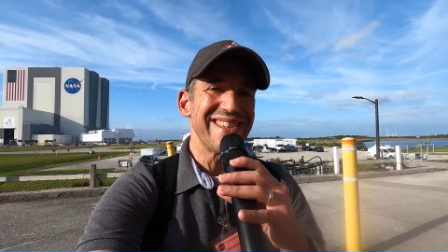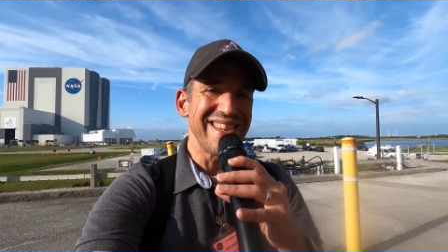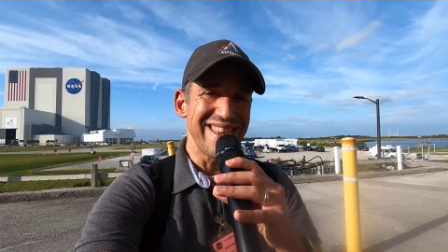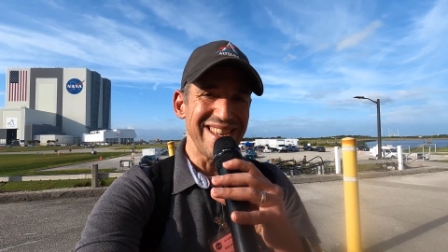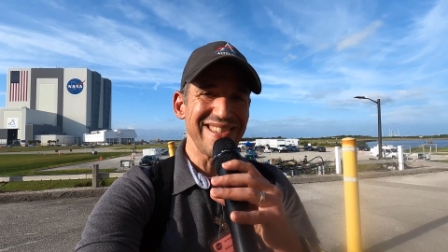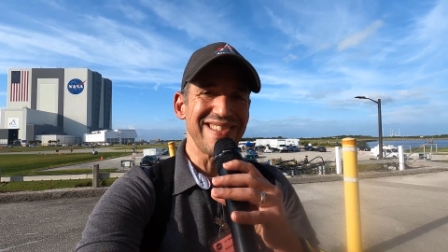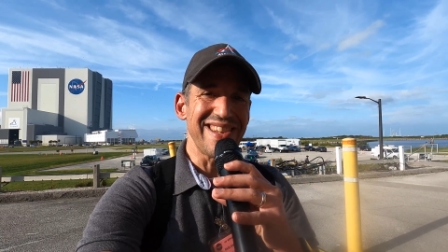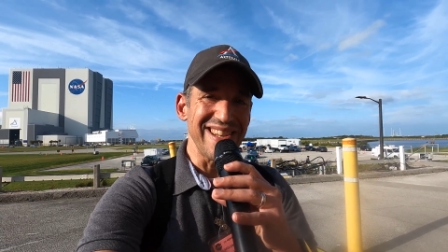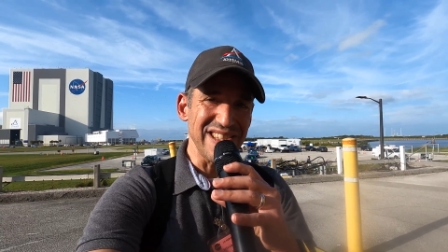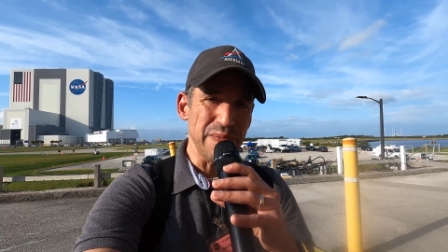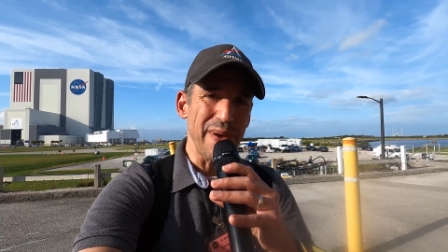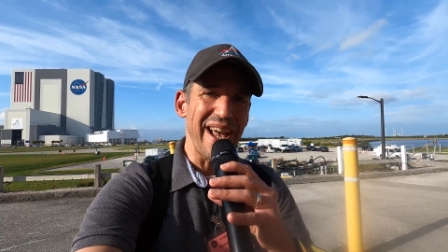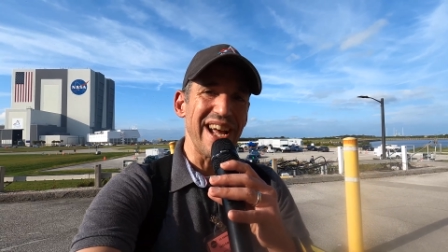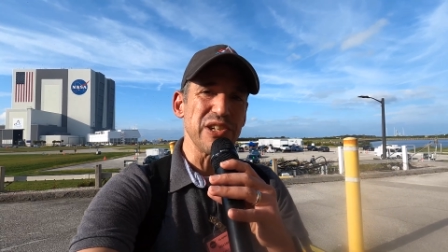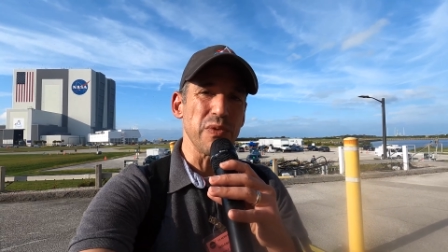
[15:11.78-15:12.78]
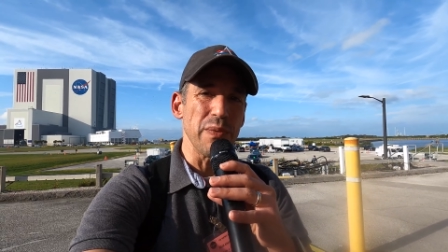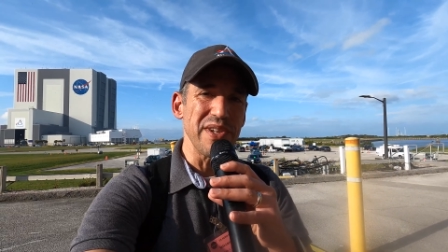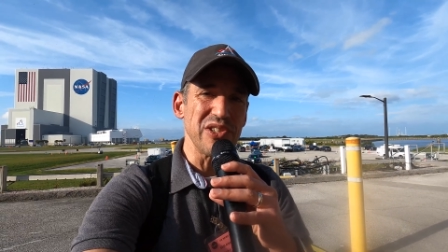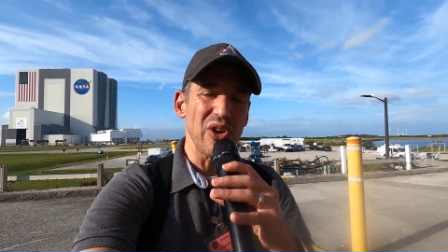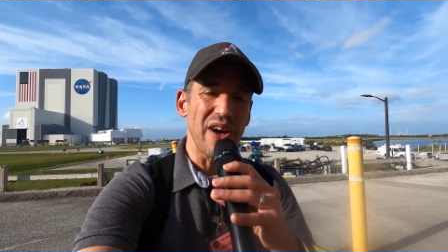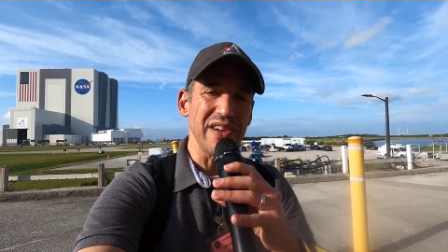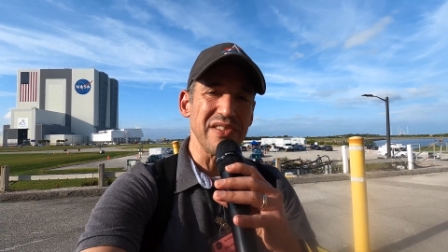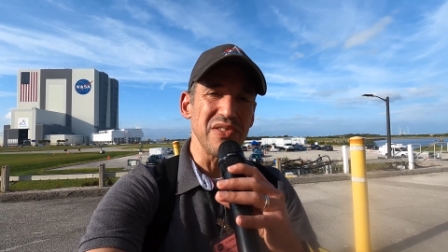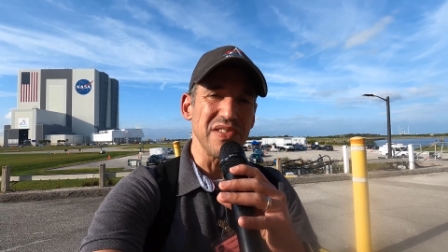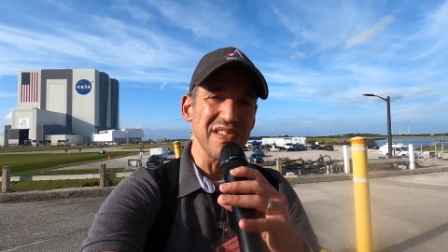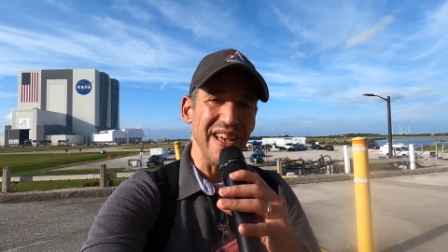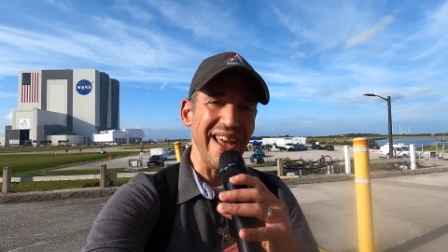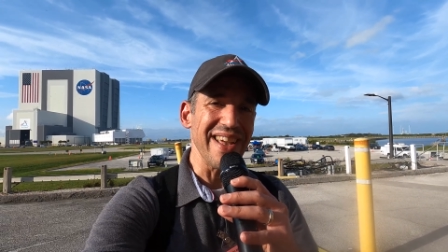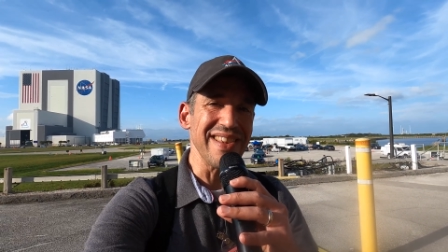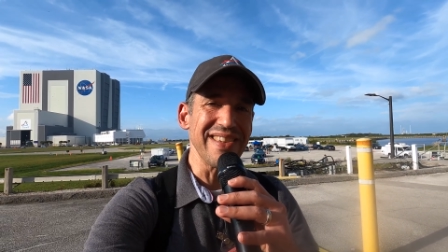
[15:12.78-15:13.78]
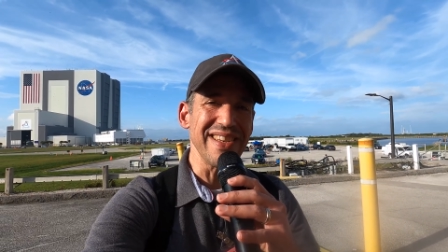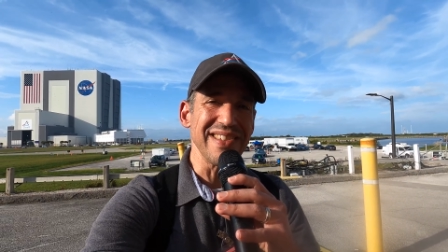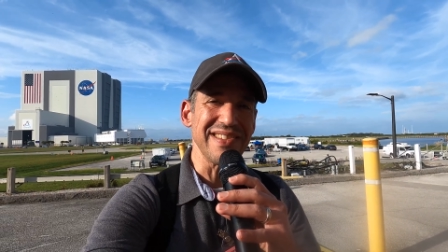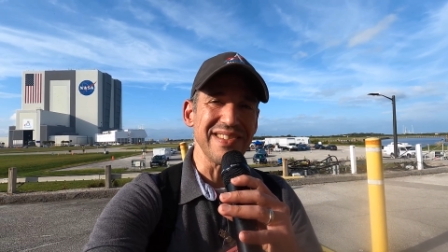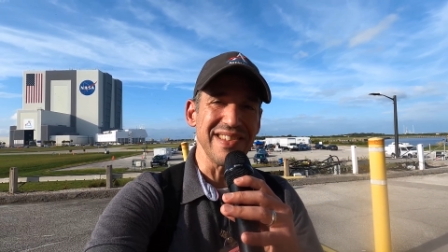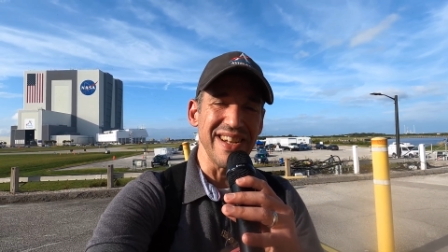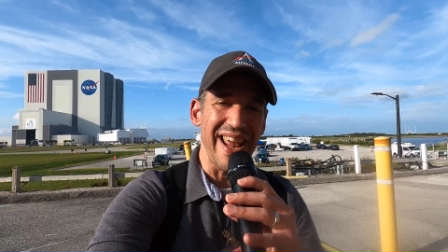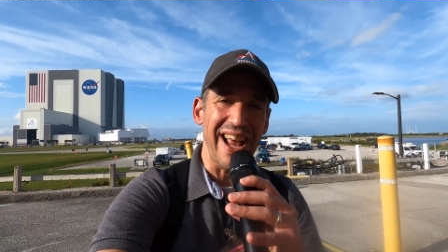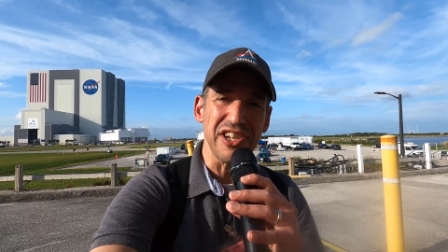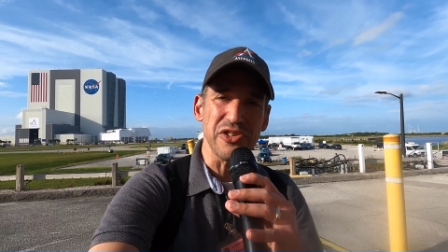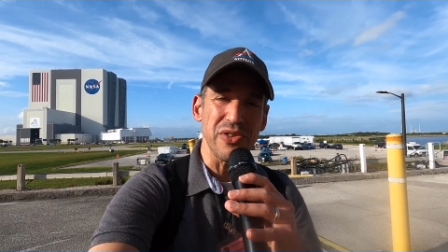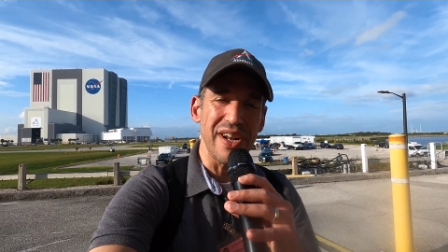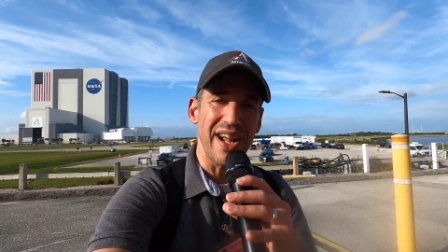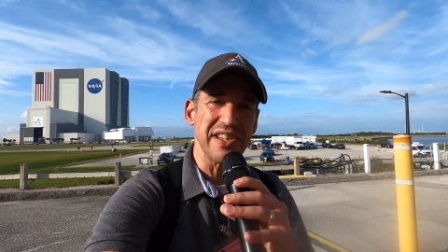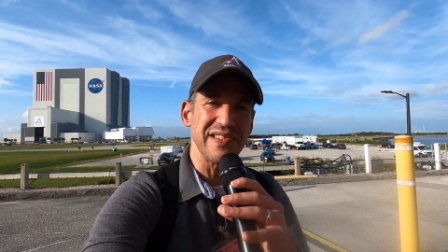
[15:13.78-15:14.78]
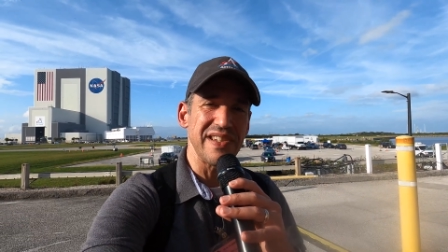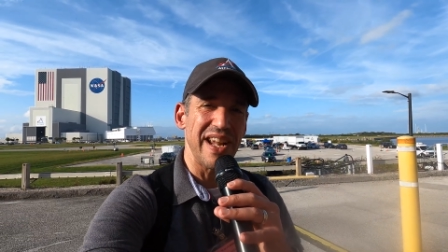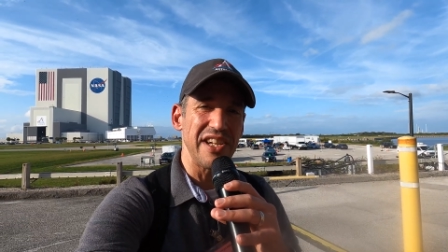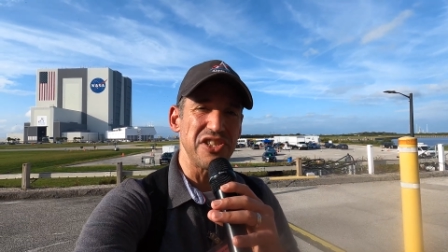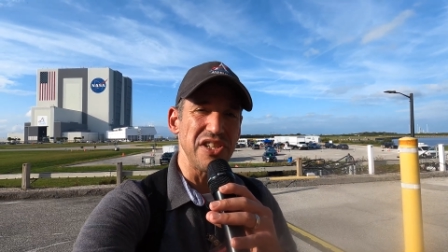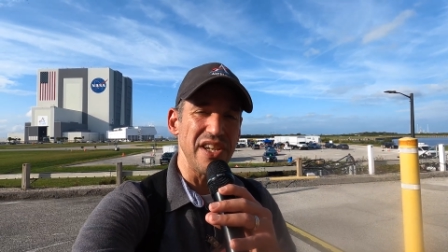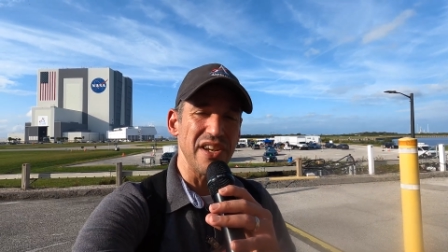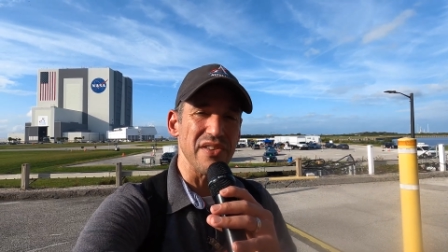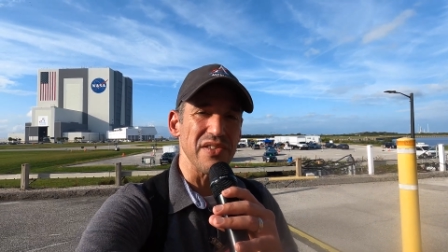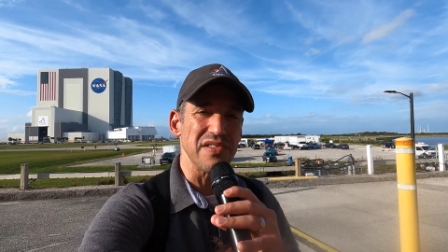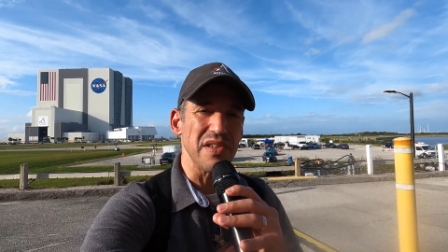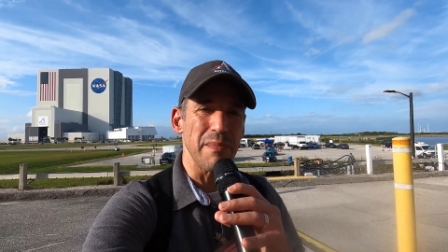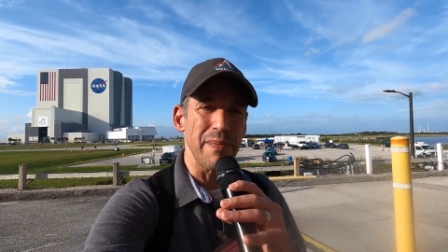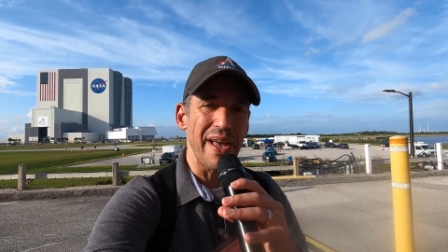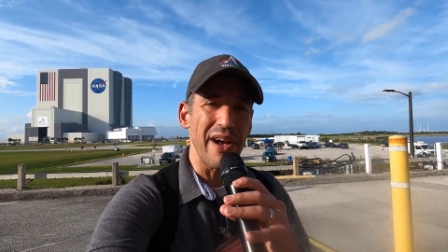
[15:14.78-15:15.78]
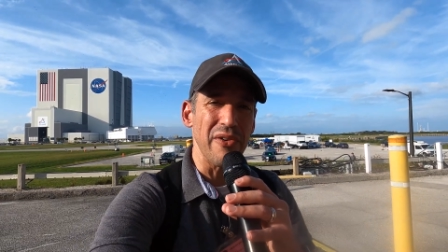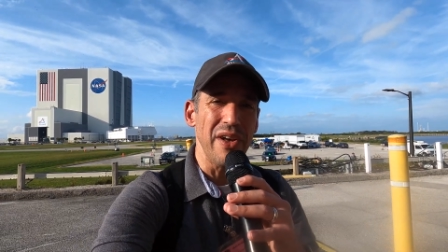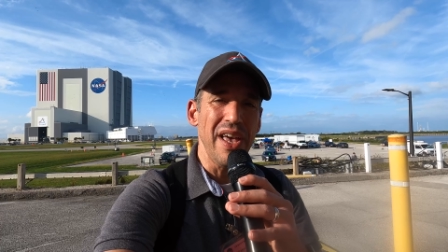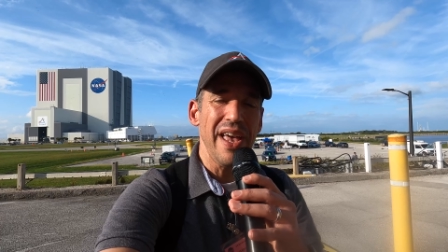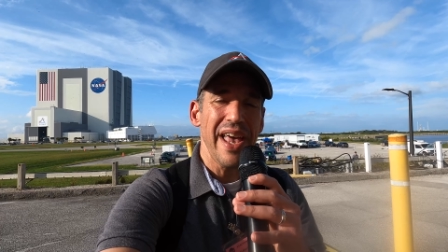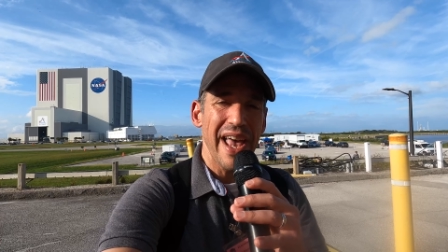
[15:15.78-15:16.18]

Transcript: to this dispatch where we talk to scientists and astronauts and engineers about